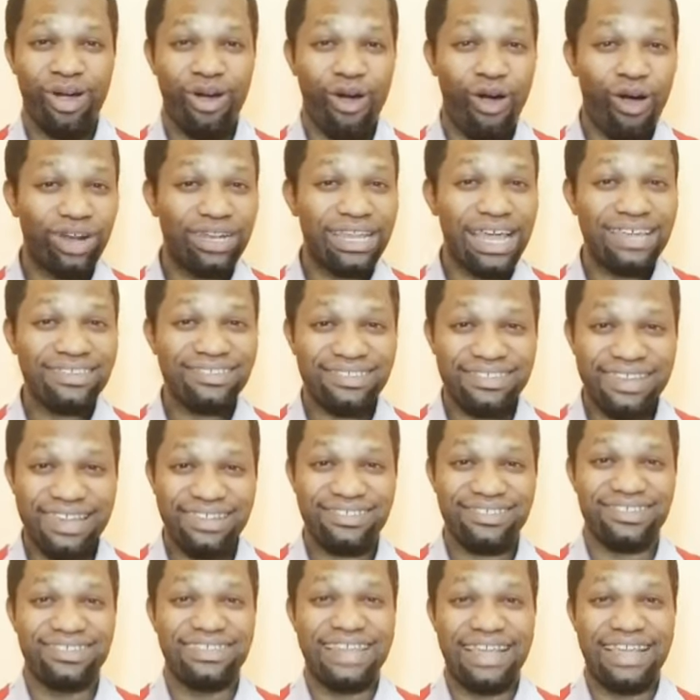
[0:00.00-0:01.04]
Other
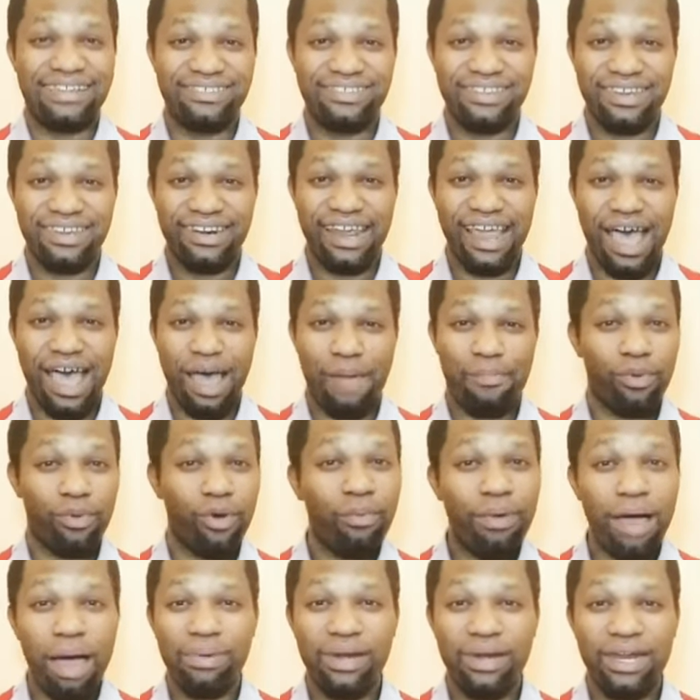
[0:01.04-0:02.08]
states in Nigeria,
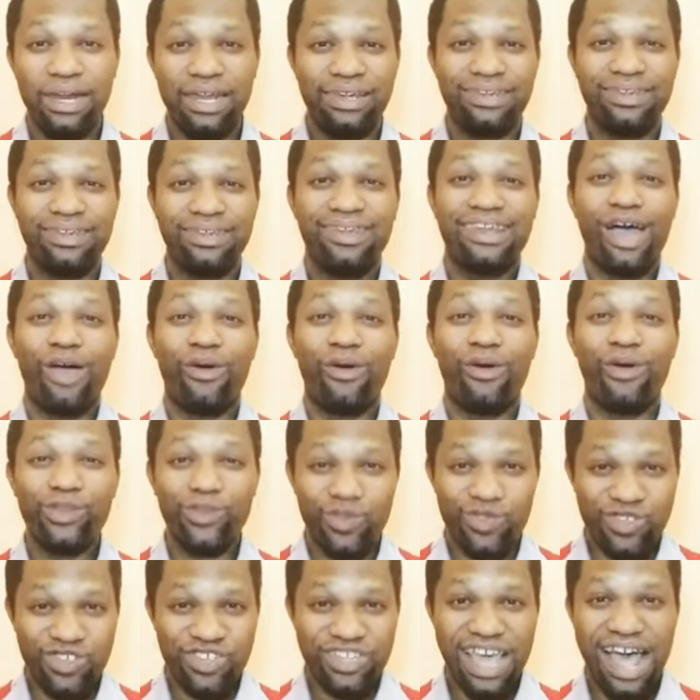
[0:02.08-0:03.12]
probably they are going
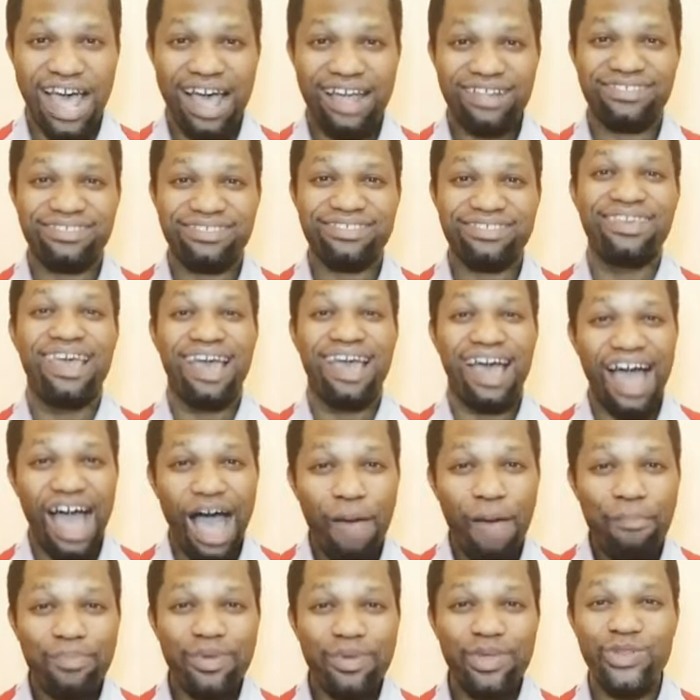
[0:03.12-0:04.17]
to chant
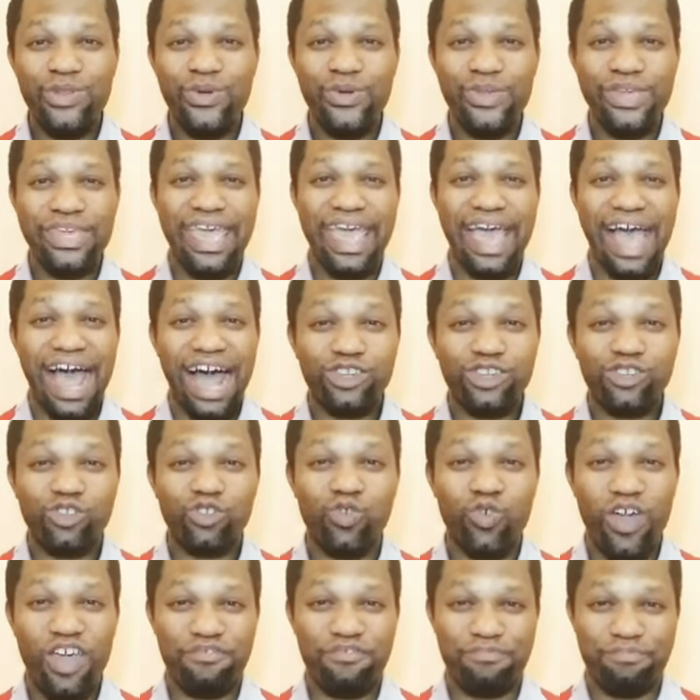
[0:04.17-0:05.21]
Happy New Year at
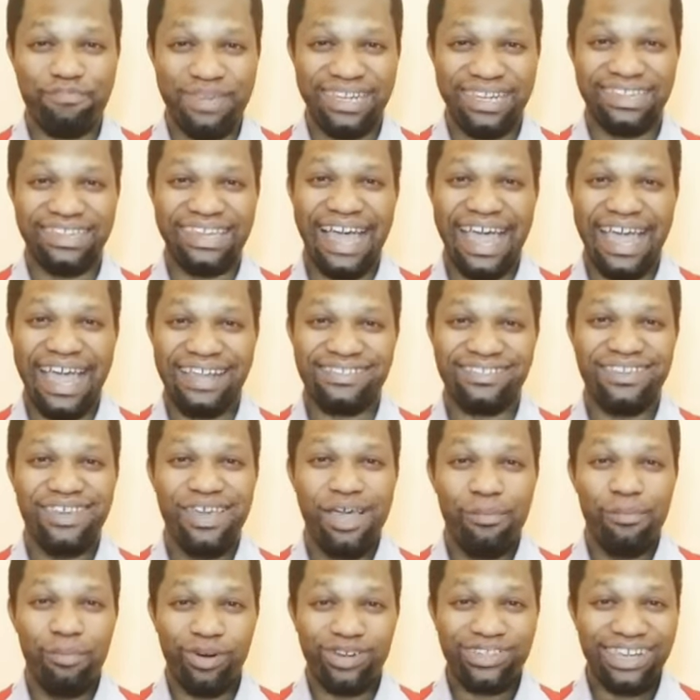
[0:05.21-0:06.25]
12 midnight.
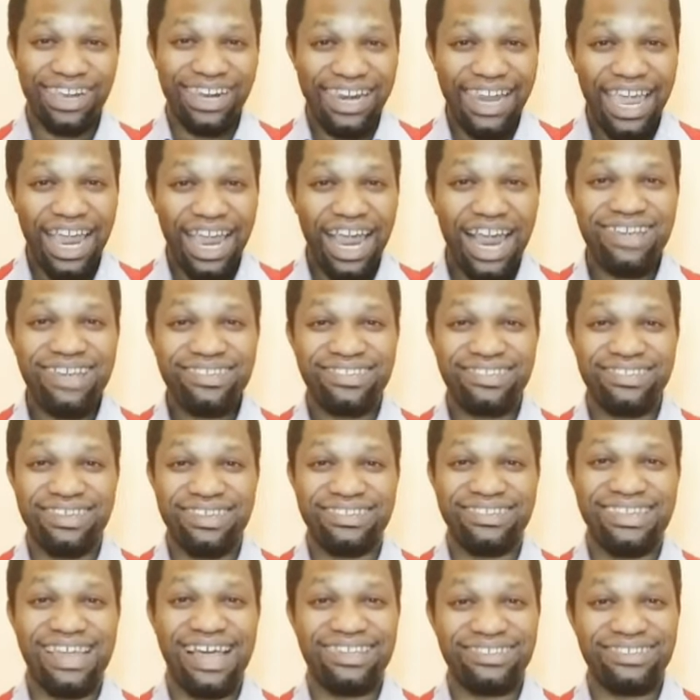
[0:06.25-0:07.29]
But in Lagos
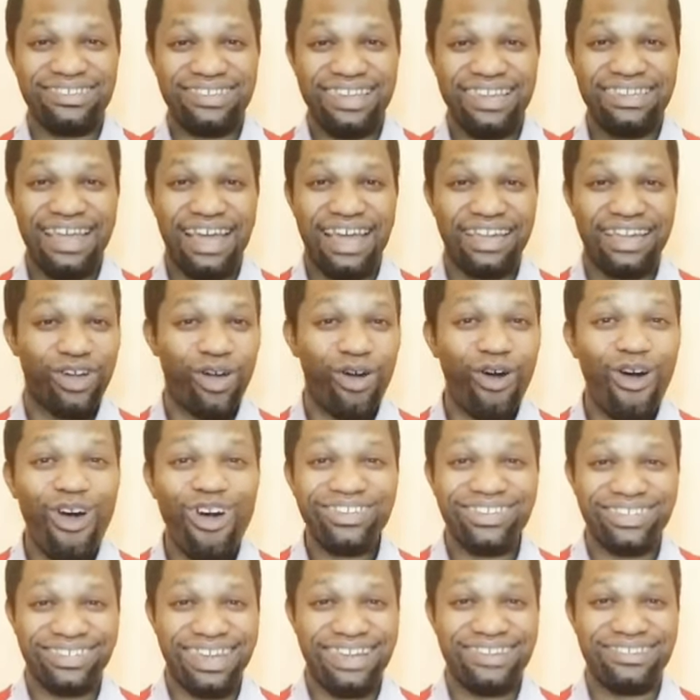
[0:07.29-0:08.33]
State, they are saying that
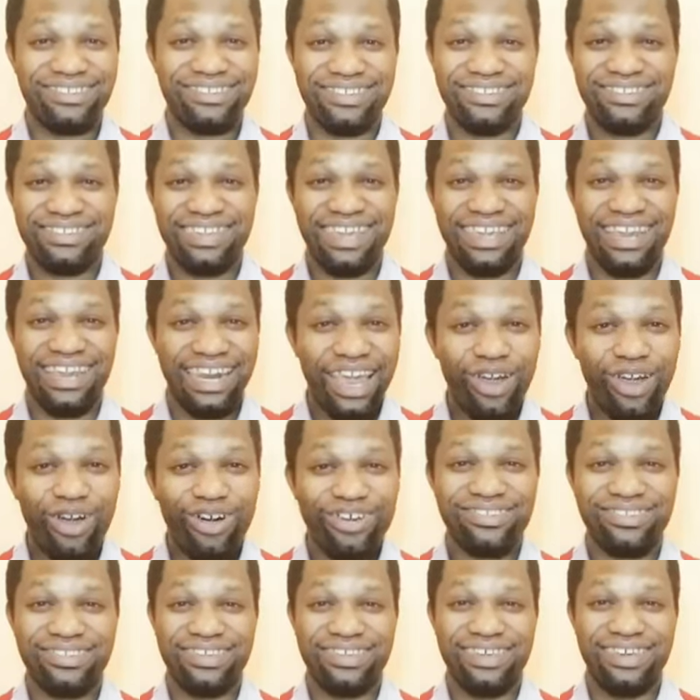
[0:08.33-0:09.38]
all churches in
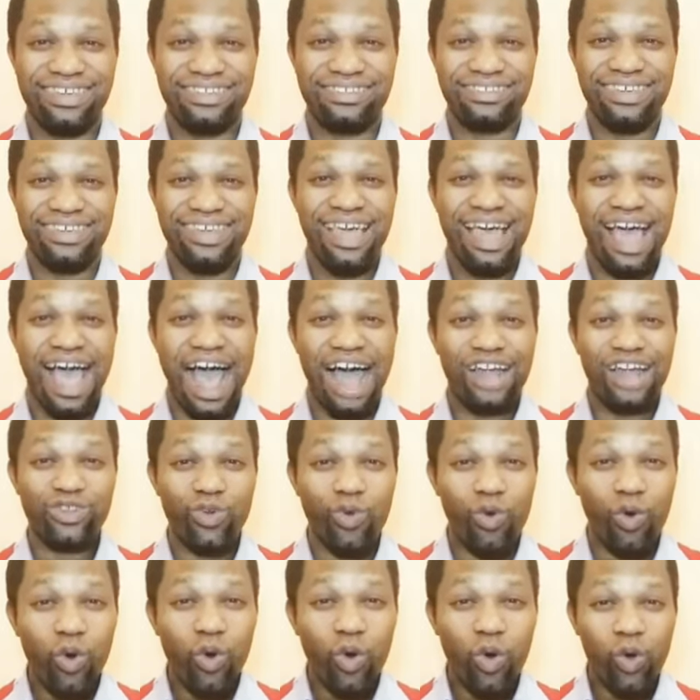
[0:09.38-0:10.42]
Lagos State are
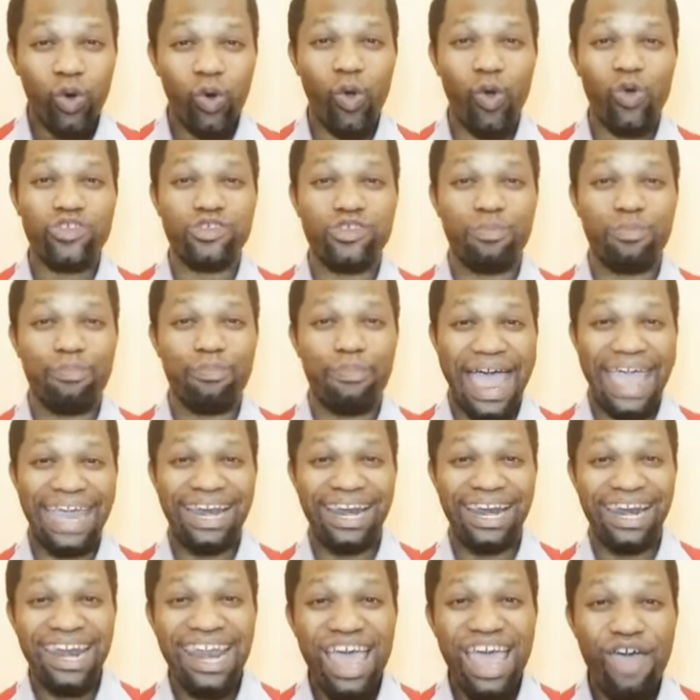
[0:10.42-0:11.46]
to close by
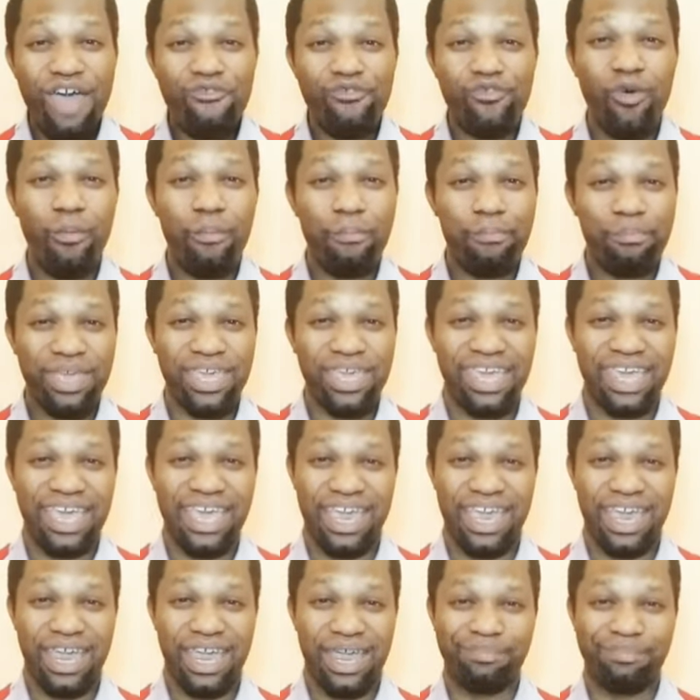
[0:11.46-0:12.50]
11
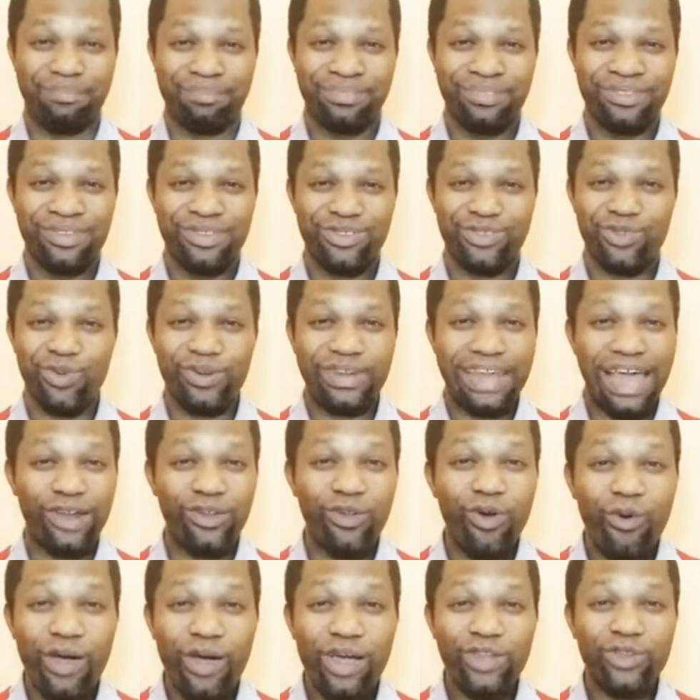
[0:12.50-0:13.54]
p.m. So they are
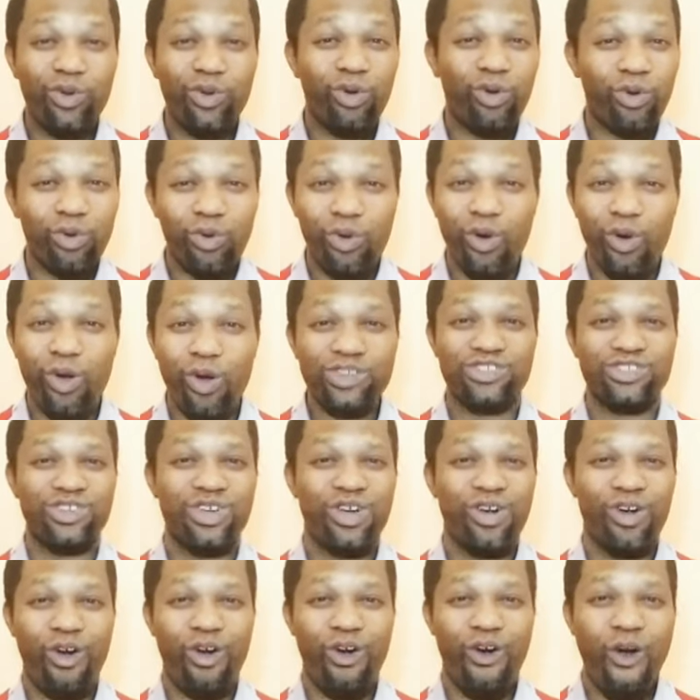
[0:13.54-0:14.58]
not going to cross
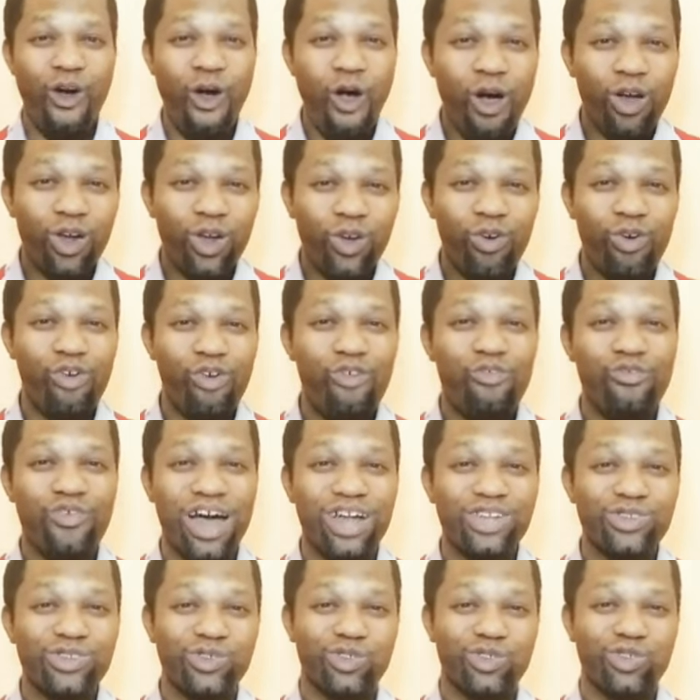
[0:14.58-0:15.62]
all
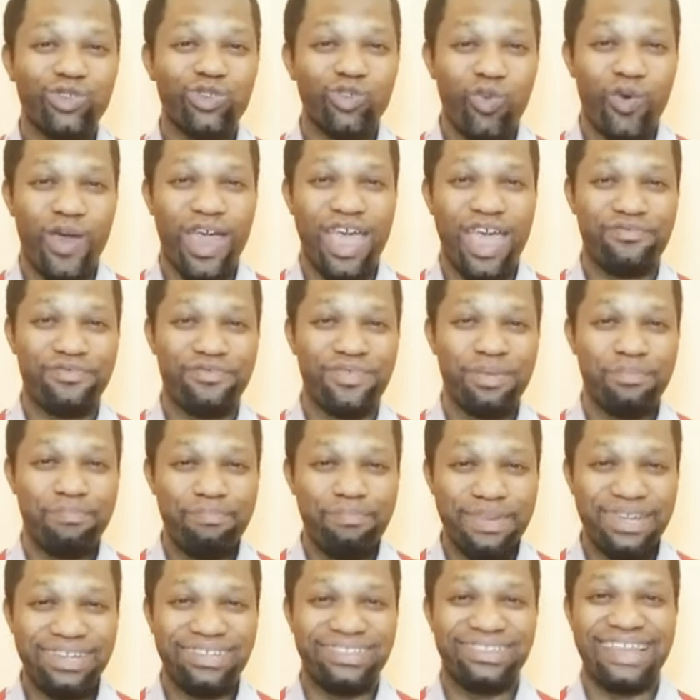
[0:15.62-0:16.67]
over to 12
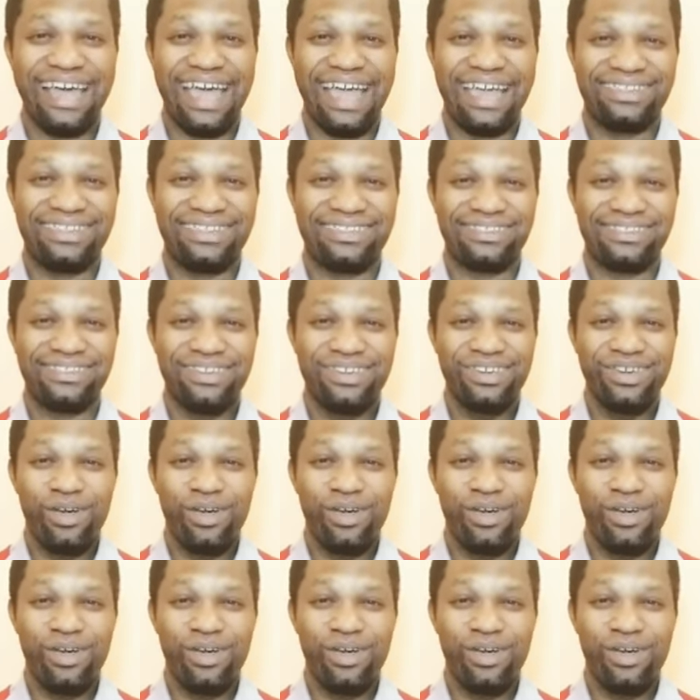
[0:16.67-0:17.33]
midnight.